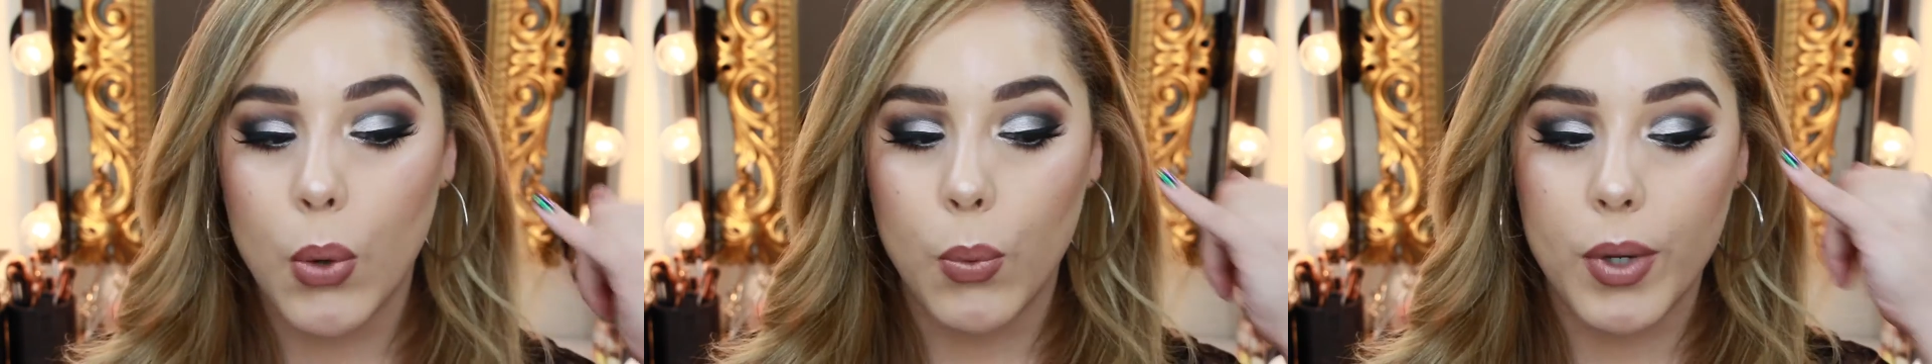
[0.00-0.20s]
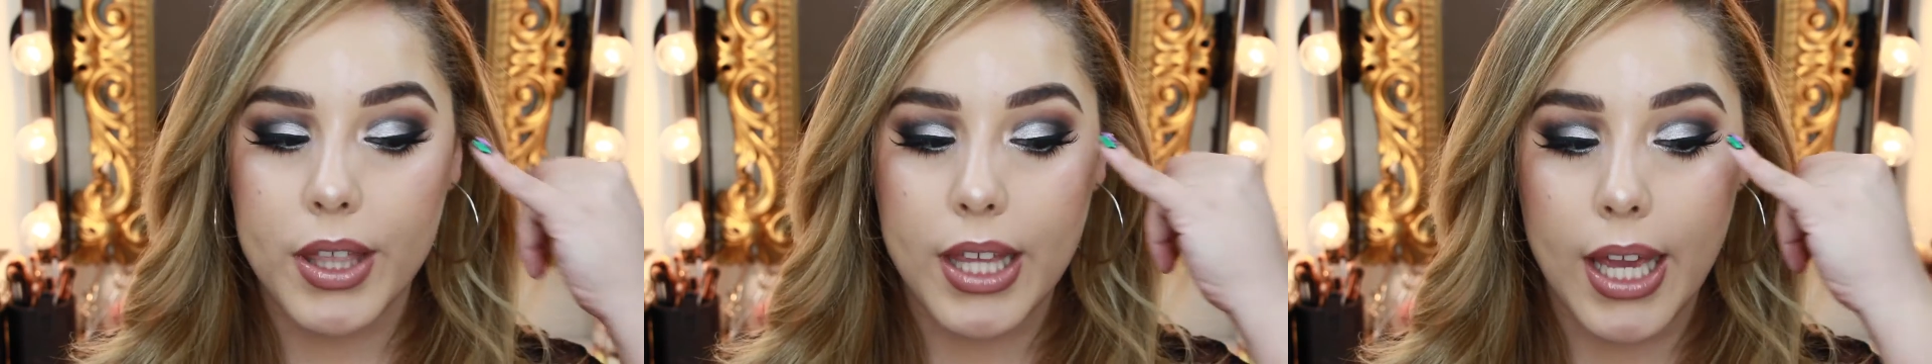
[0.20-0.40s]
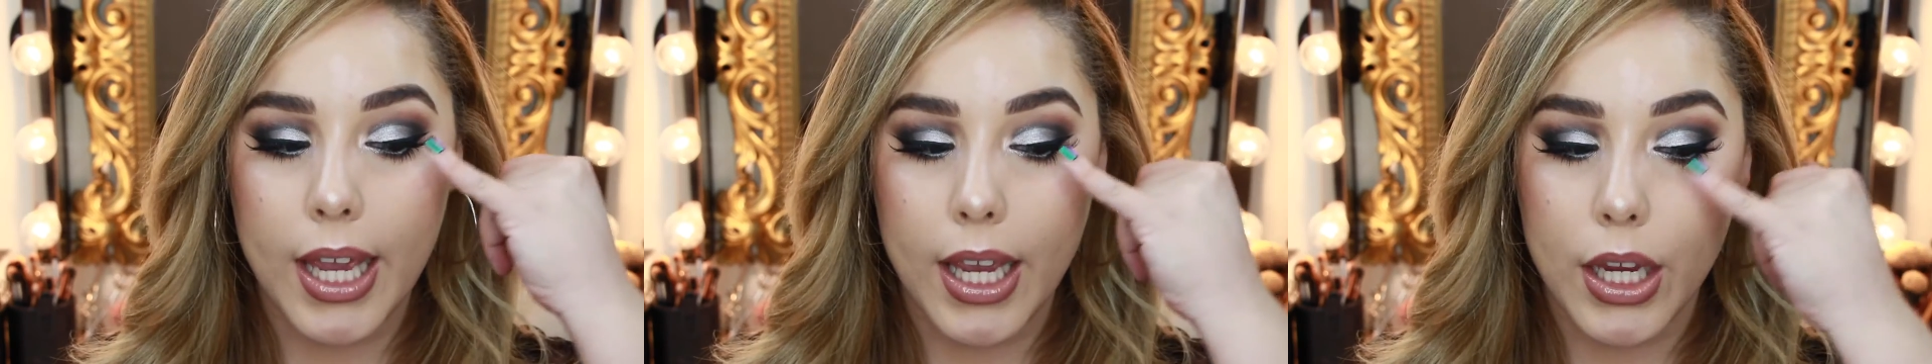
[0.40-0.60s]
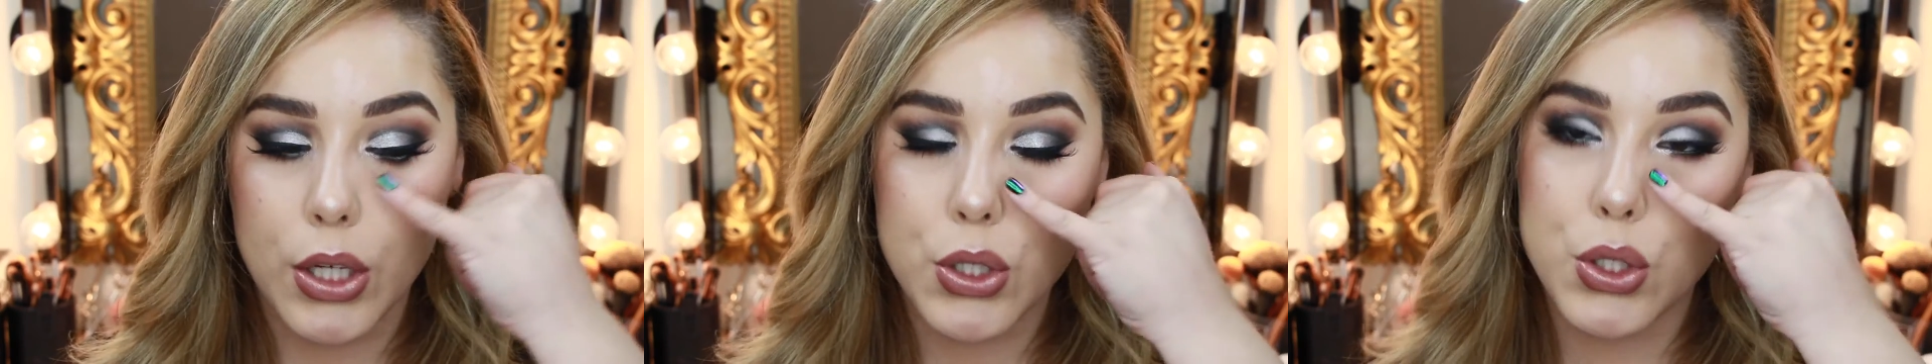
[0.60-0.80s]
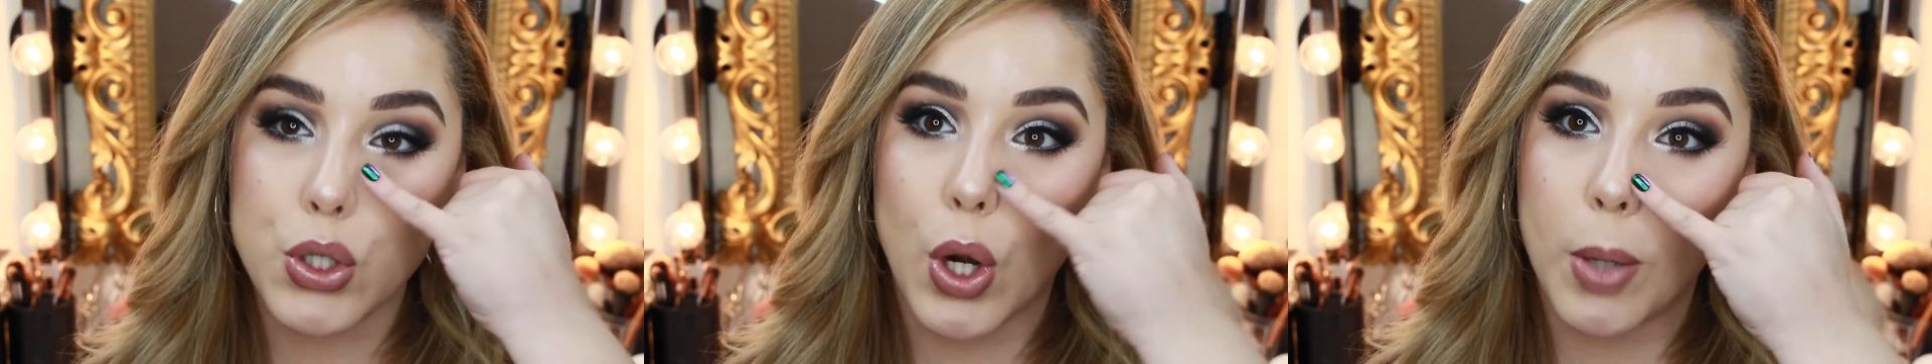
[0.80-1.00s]
with a
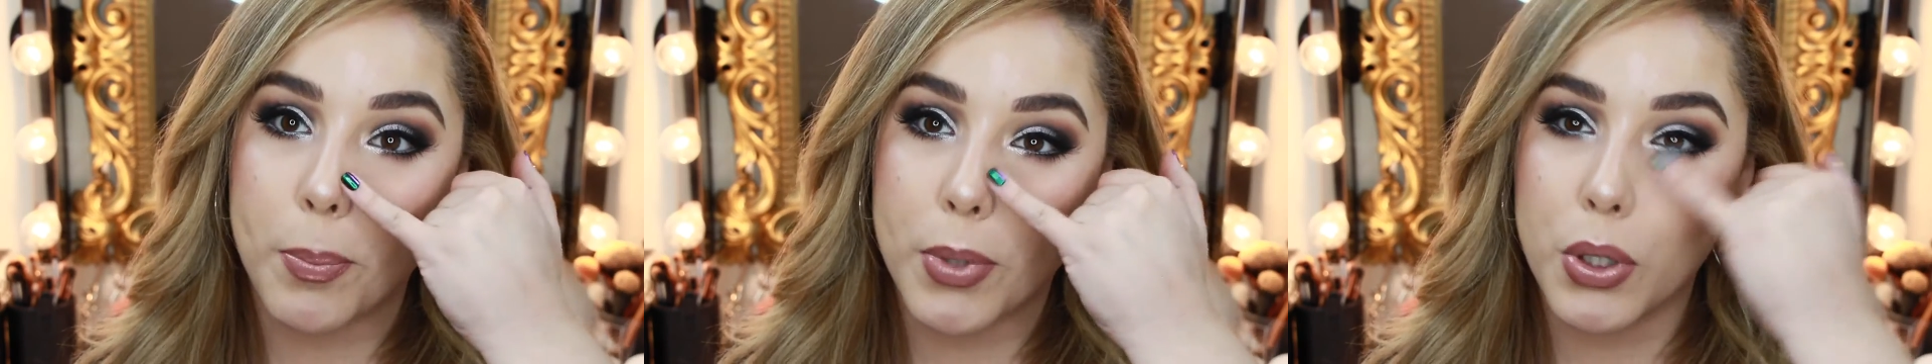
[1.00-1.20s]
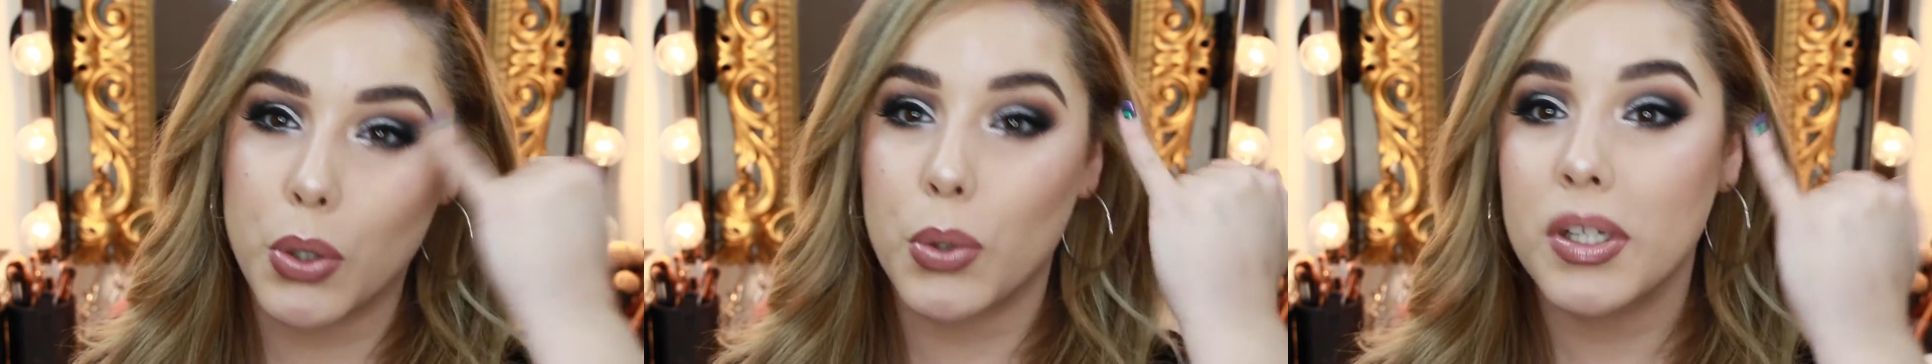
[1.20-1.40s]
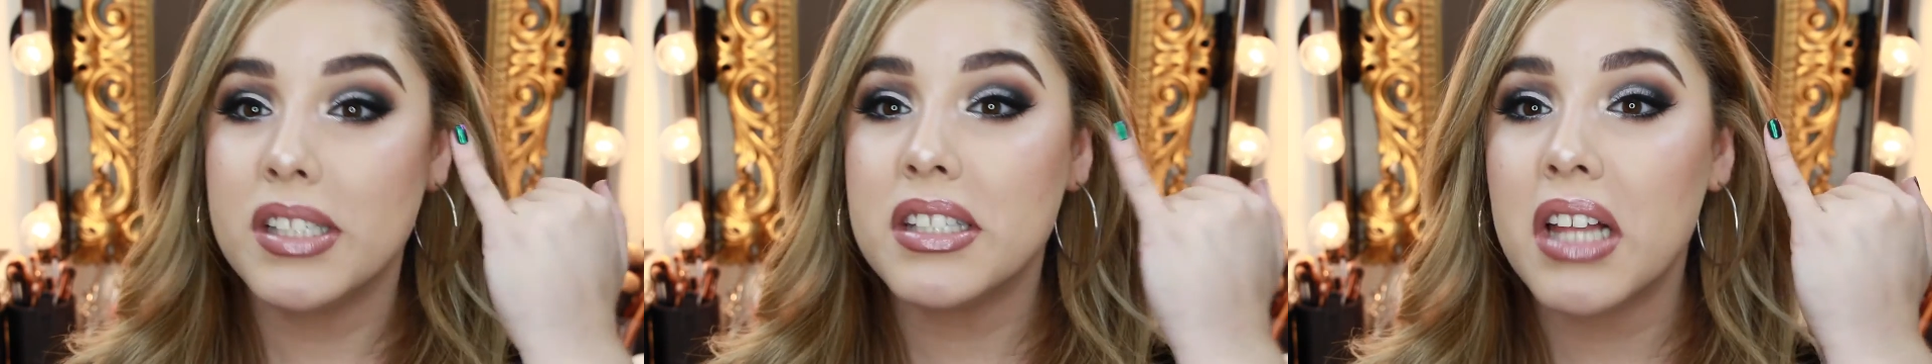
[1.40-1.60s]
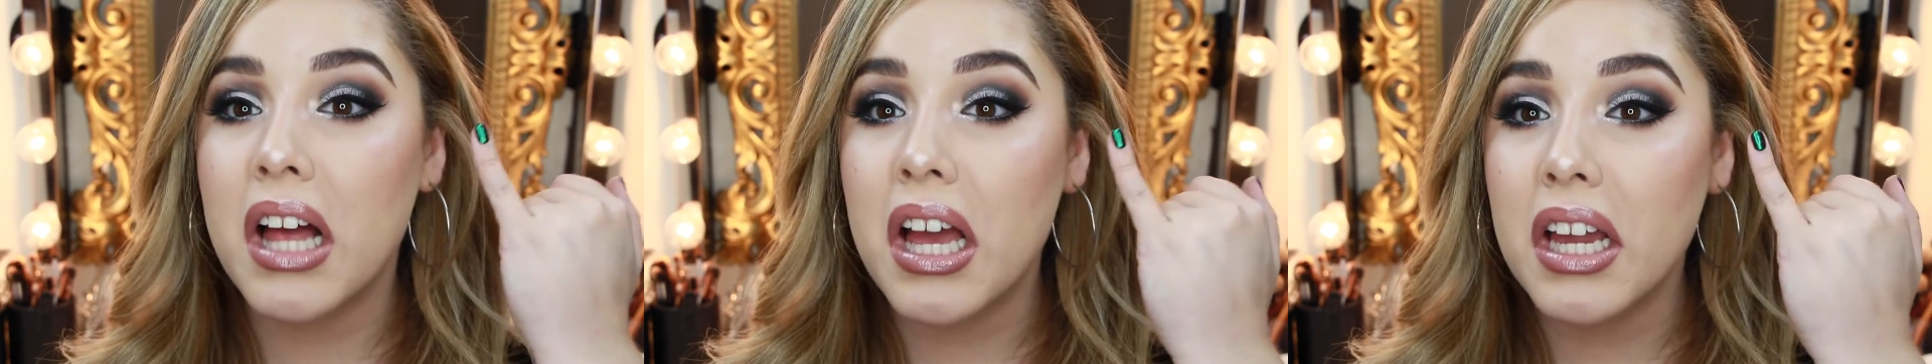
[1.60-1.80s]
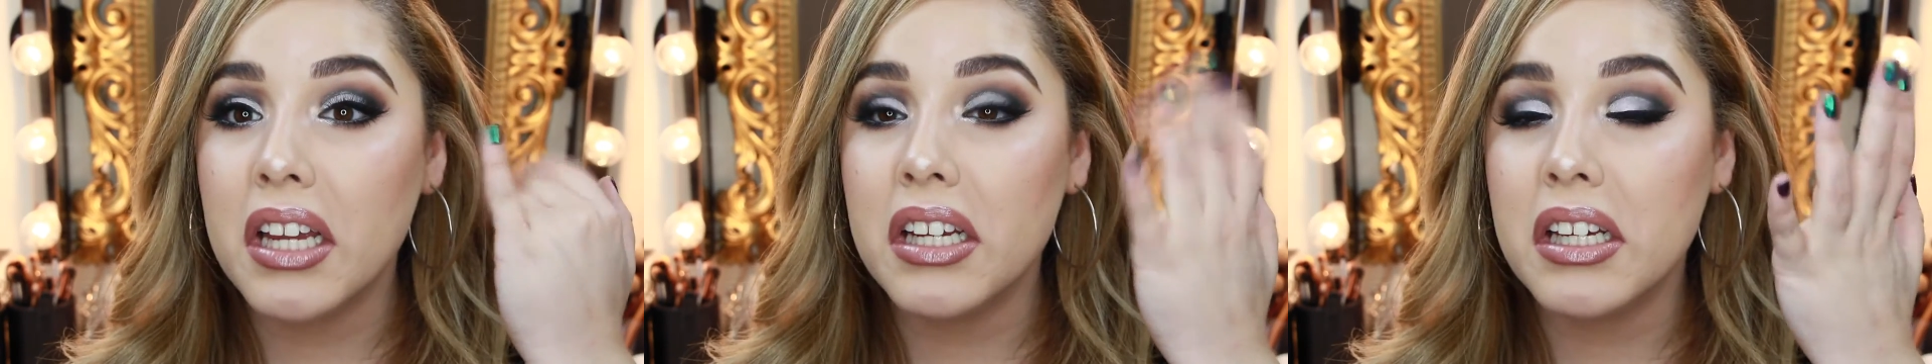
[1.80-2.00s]
sharp crease
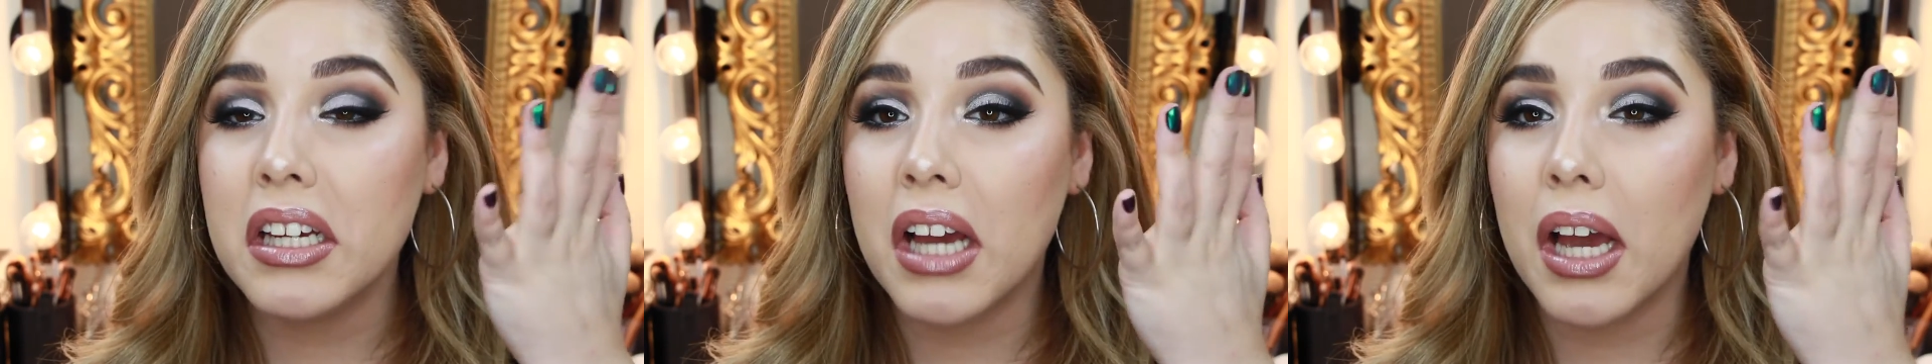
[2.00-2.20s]
line.